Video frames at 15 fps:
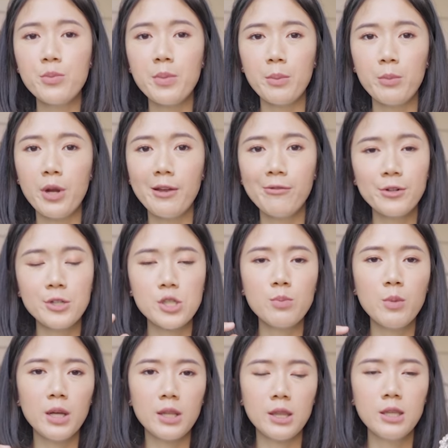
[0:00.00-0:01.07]
remember, I first
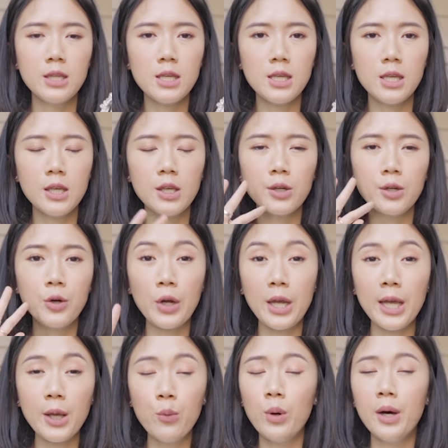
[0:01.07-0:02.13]
bought the
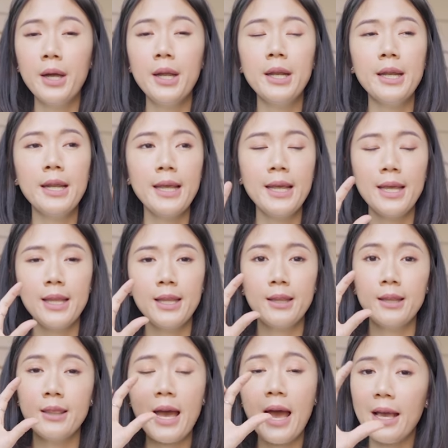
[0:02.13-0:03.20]
gray one
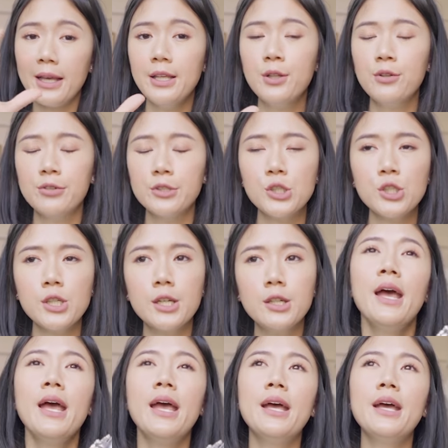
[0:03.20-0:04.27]
in the high heel
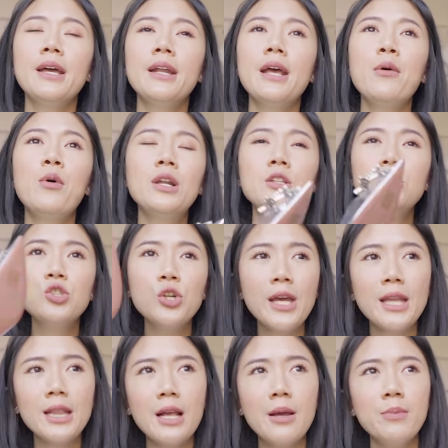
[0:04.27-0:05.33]
version. And I wanted to try
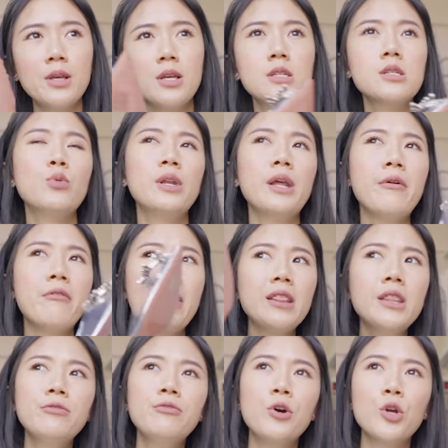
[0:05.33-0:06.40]
it lang because when I
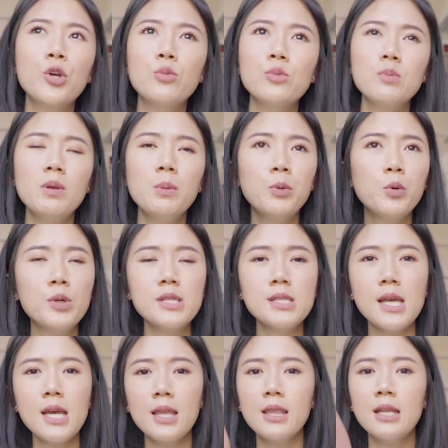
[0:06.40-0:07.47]
read the forums, people were
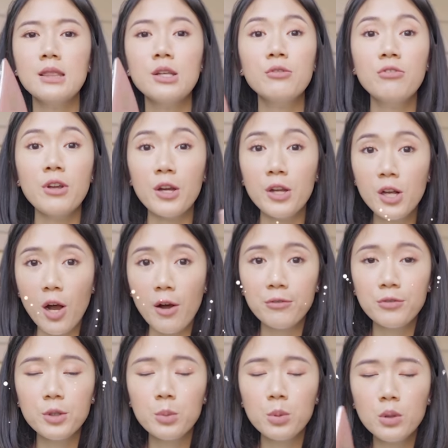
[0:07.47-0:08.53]
saying that they're very
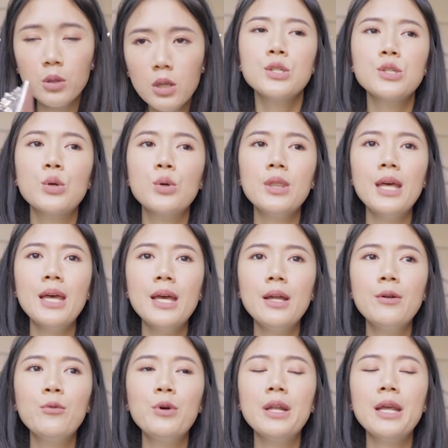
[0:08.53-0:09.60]
comfortable. So
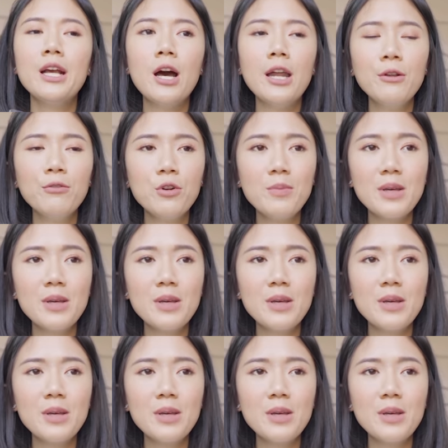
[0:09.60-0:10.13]
then when I got it for